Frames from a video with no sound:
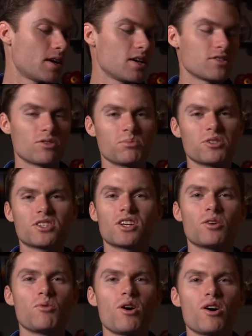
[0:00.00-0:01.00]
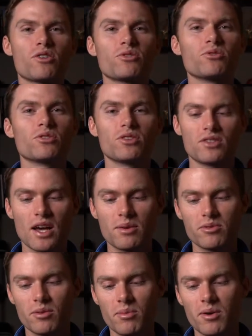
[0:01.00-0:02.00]
So I'm just going to walk through those
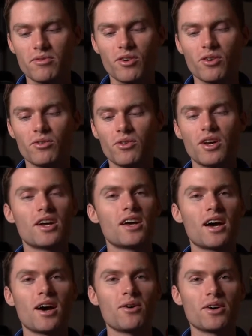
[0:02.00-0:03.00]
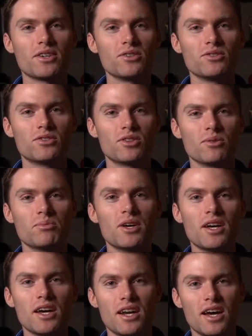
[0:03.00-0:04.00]
apps on my phone, how I use them,
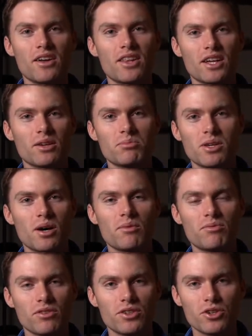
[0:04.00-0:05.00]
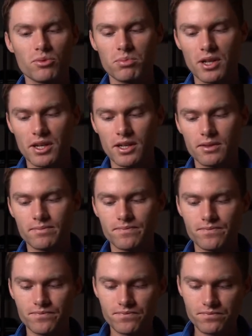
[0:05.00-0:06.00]
and how they could be helpful in your planning.
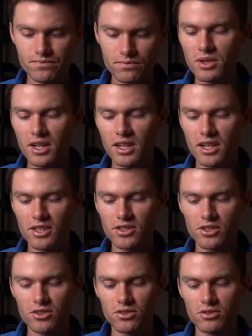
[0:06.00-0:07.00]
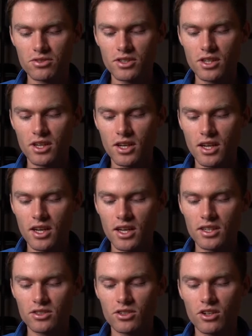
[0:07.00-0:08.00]
So the first one I like to use
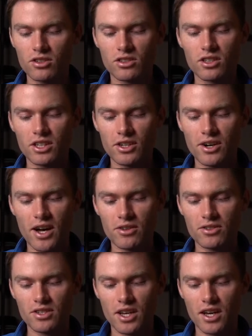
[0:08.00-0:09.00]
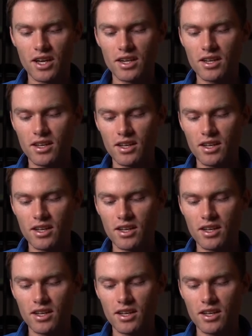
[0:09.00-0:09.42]
is called Clear Outside.